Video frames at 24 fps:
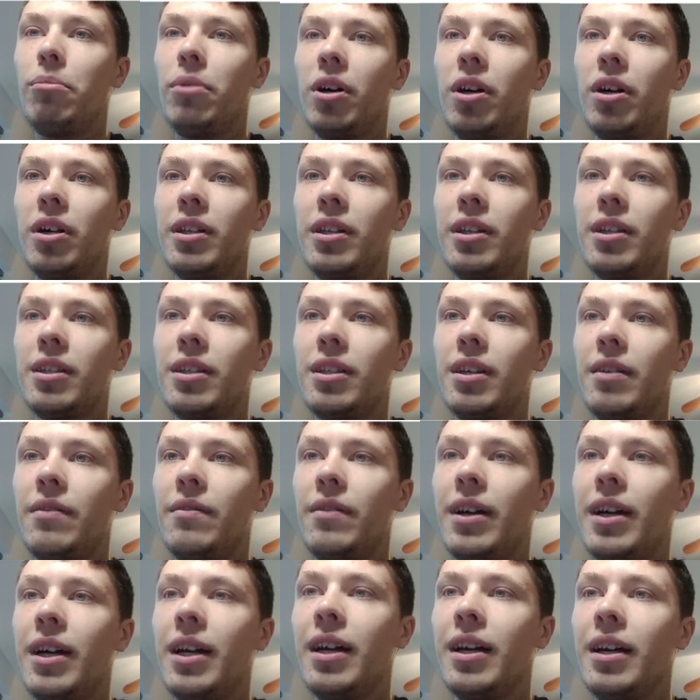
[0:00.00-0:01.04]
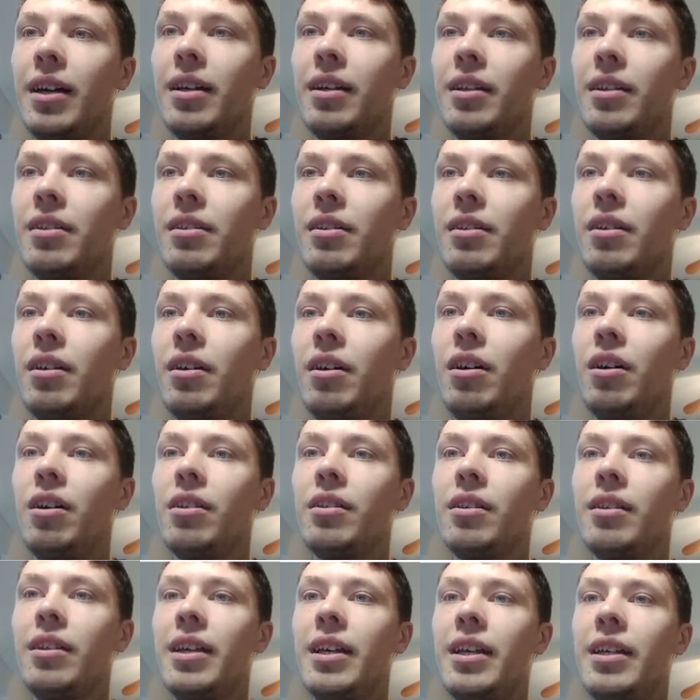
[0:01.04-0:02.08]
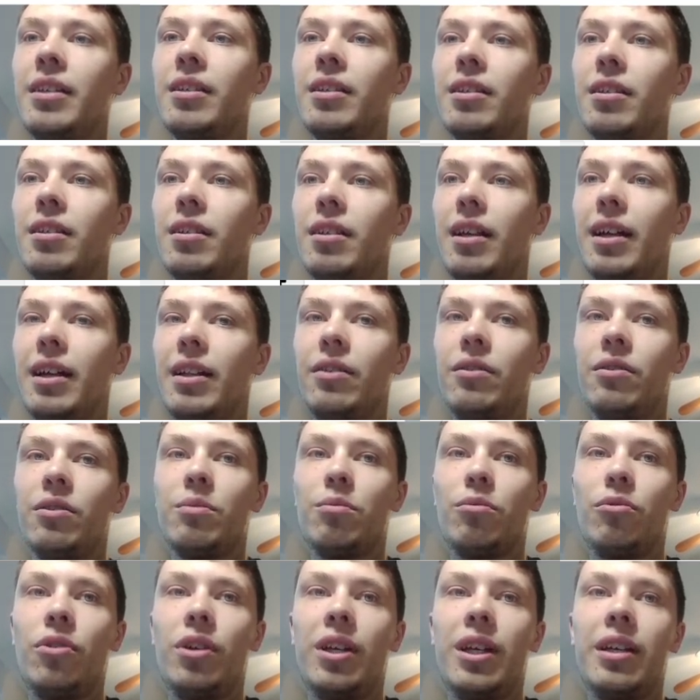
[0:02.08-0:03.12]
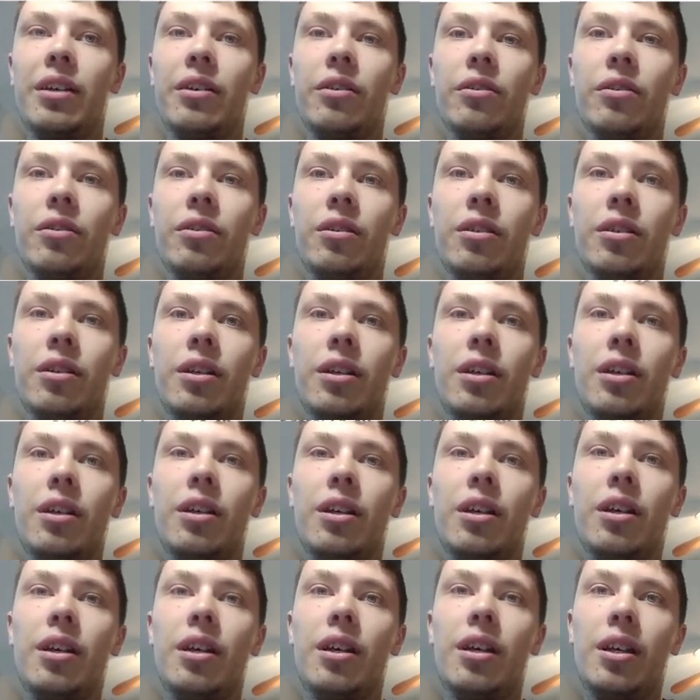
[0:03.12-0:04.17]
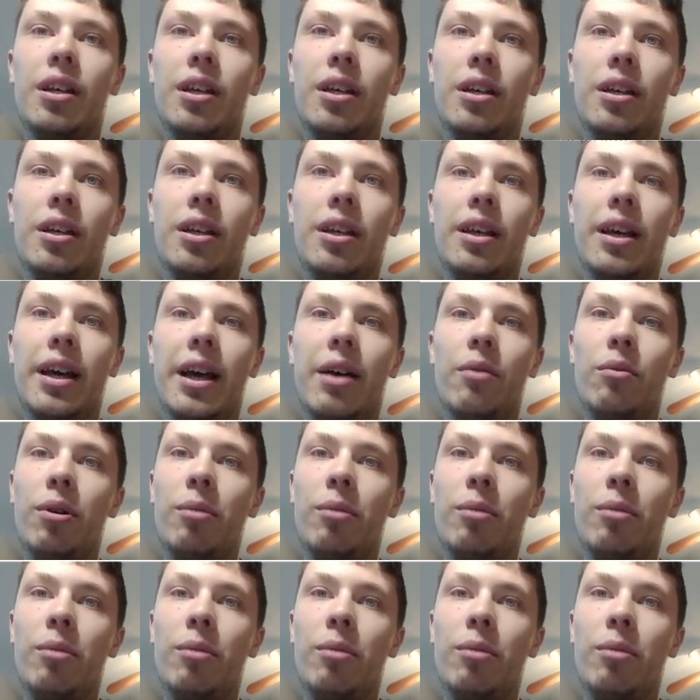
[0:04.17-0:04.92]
points if I order this. That looks pretty good. Yeah,